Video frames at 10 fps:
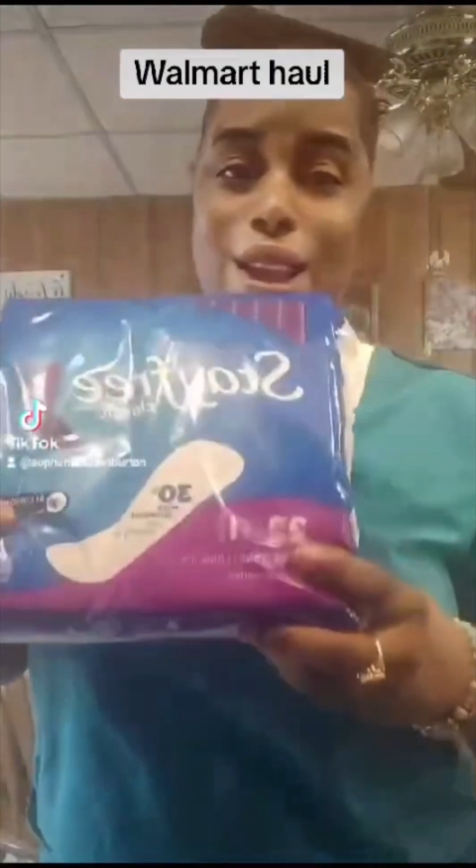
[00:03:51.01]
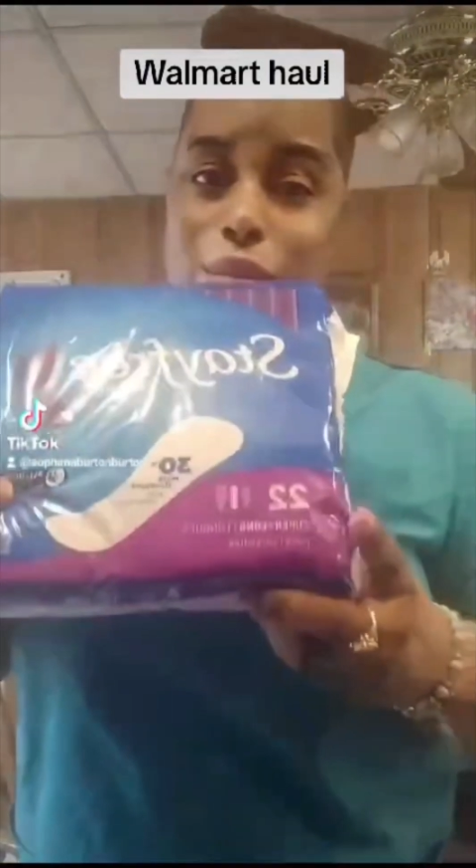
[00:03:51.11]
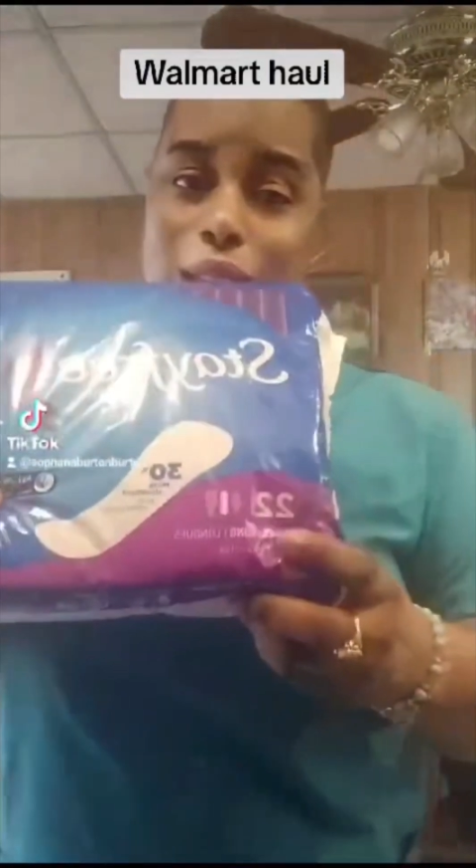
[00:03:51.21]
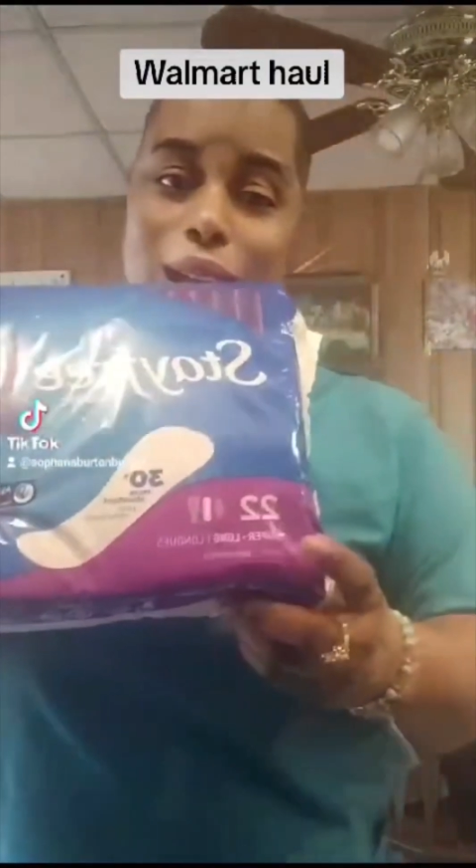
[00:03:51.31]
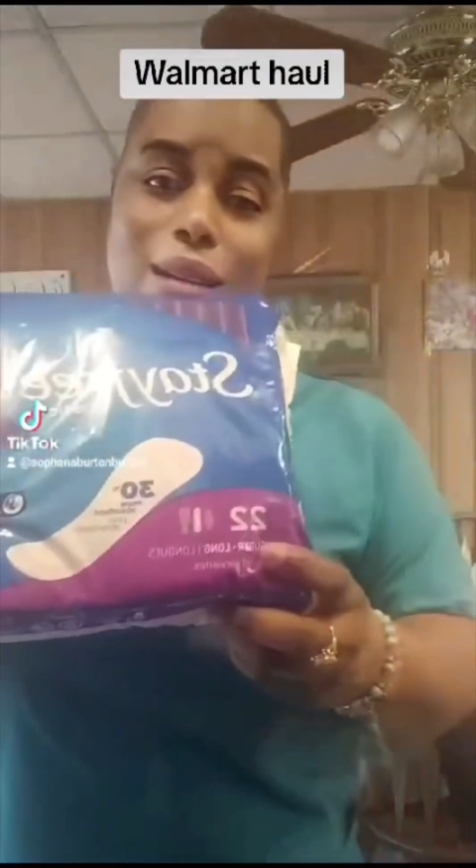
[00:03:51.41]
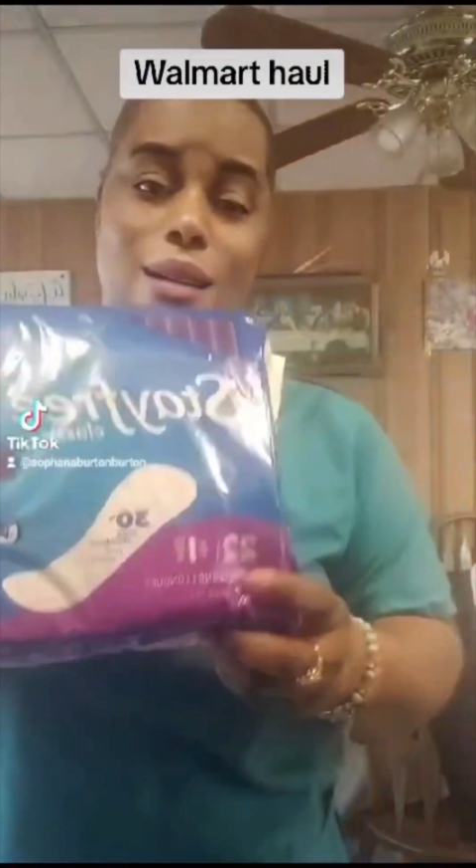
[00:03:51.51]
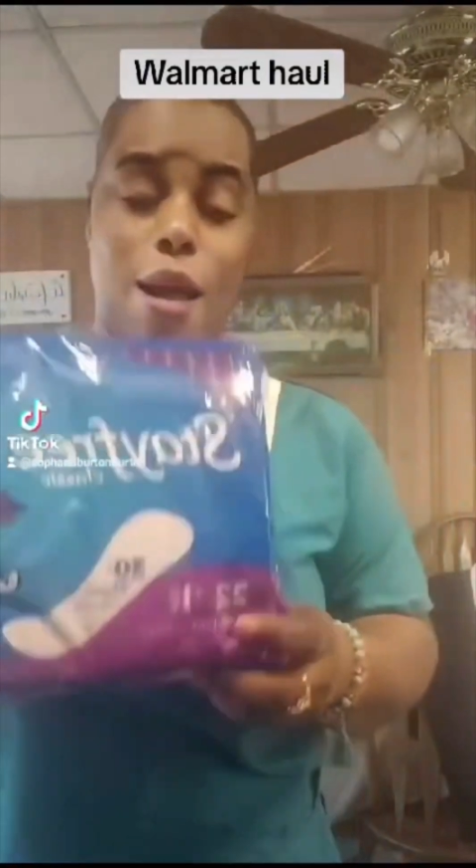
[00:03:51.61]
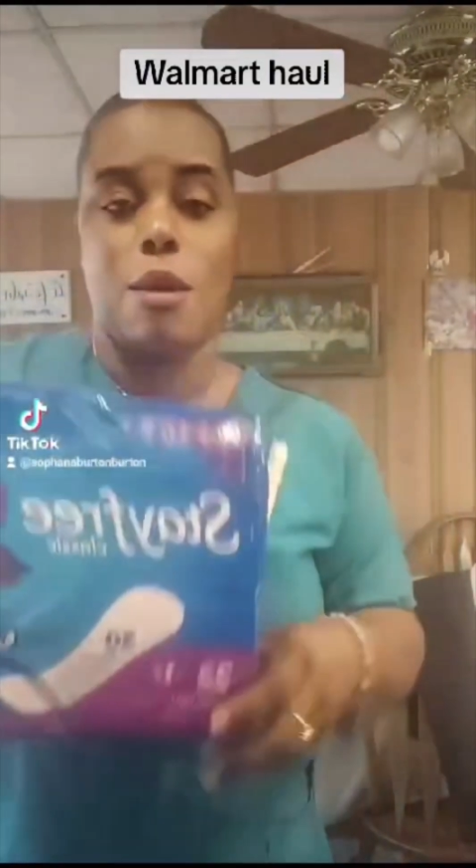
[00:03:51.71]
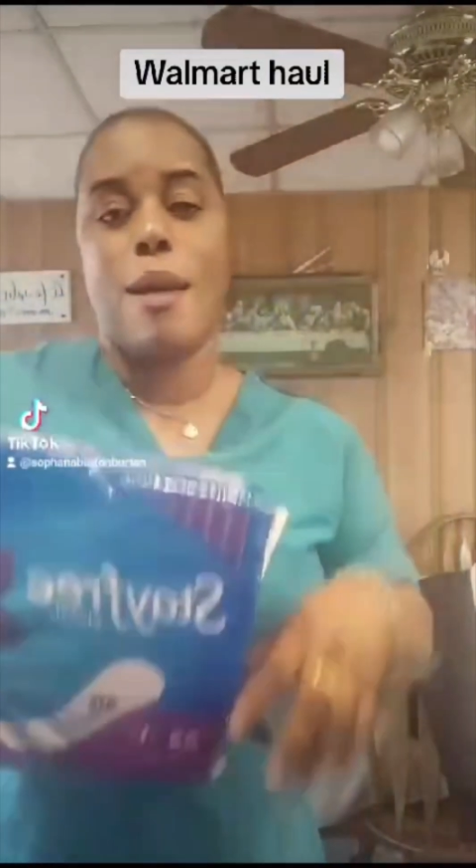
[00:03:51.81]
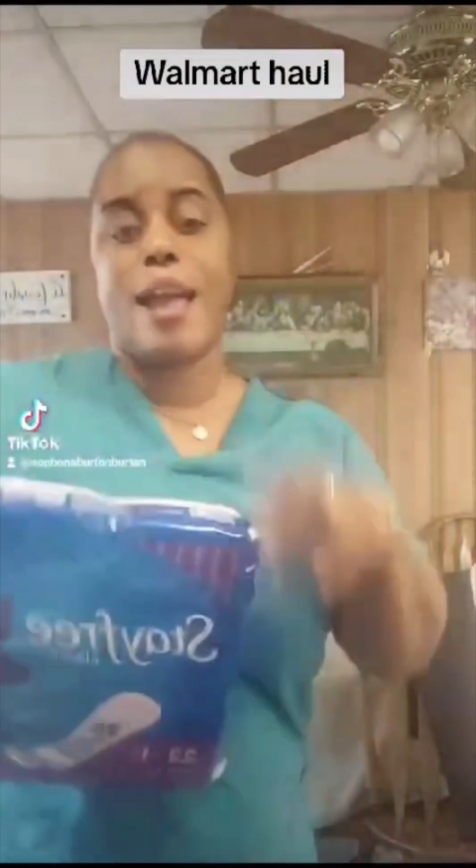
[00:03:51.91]
then wrong.
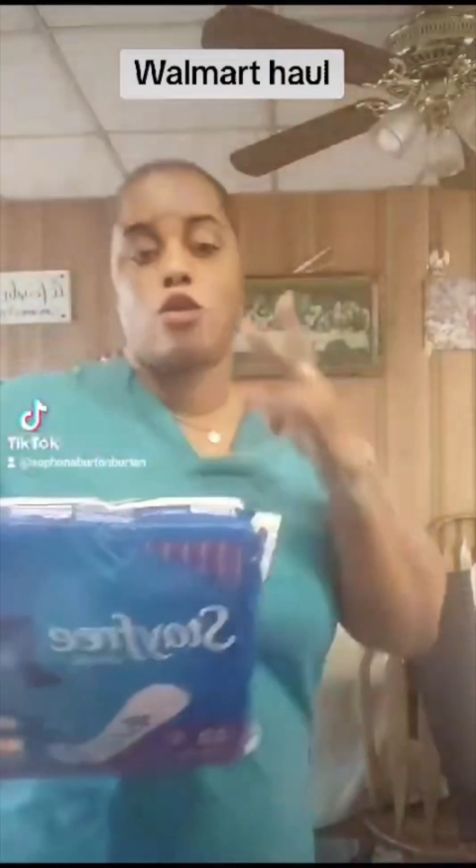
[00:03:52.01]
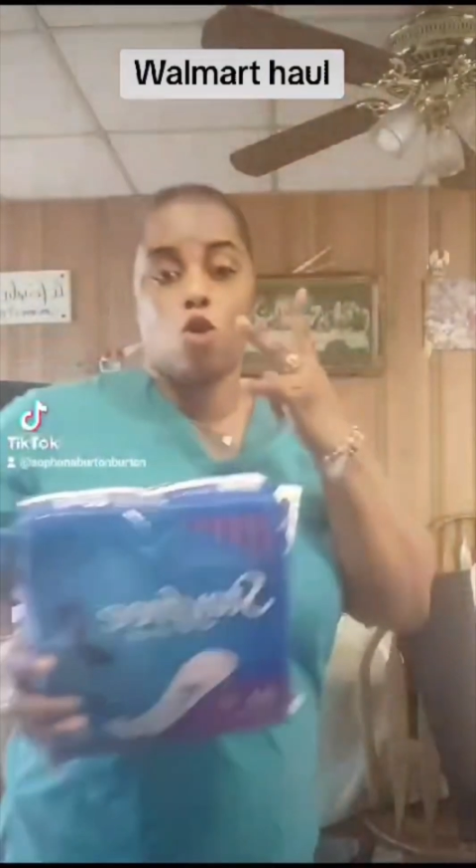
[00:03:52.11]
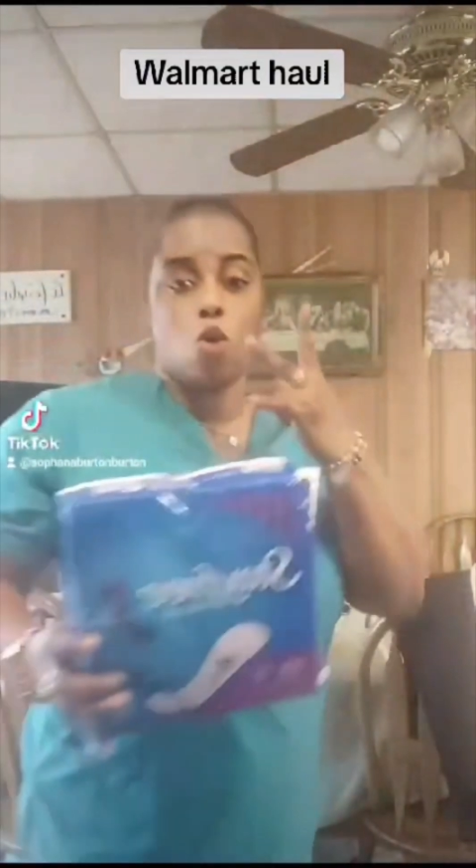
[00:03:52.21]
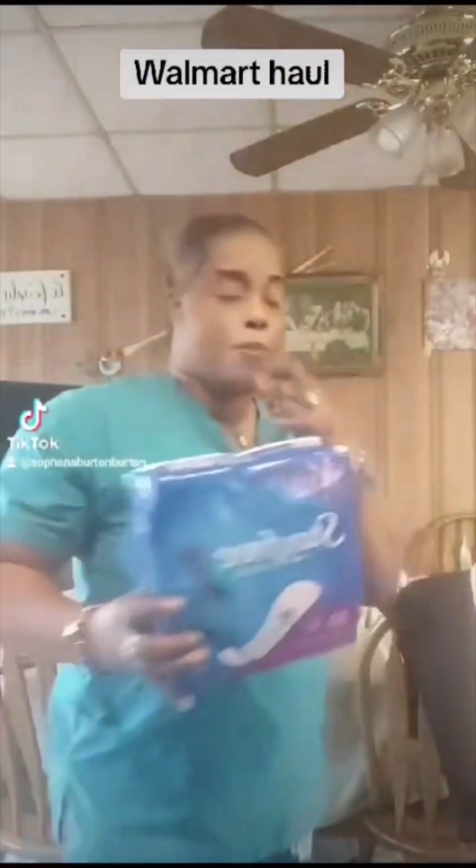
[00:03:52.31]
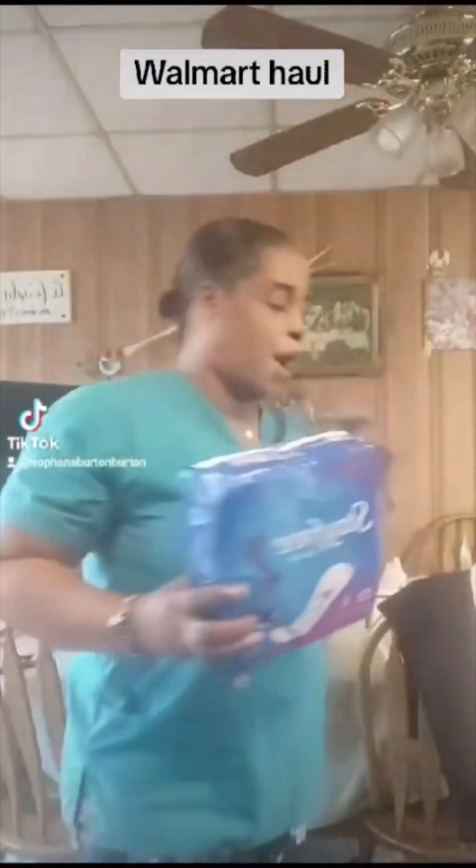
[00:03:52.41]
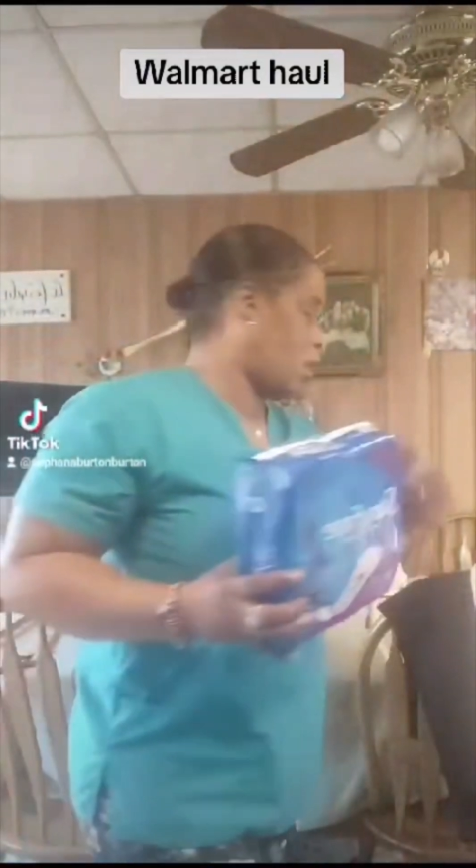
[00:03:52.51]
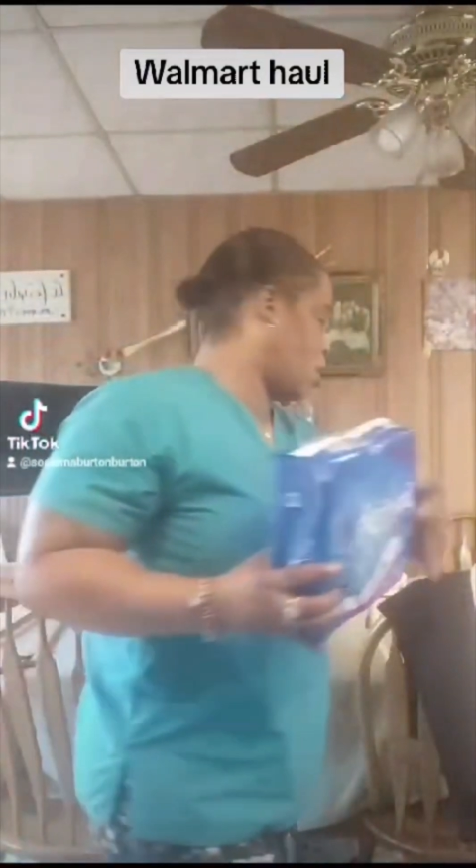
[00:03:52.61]
I'm going to buy 2-pack.